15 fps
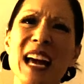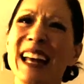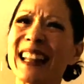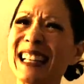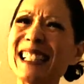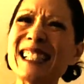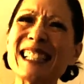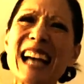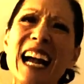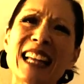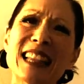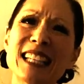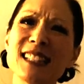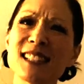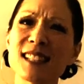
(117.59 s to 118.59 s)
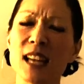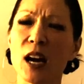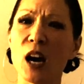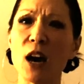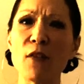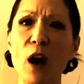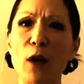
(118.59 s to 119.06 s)
the silence
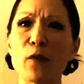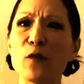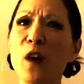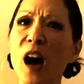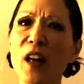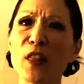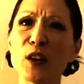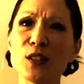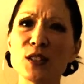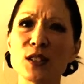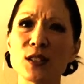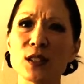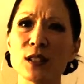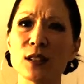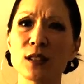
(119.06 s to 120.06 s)
of our fathers.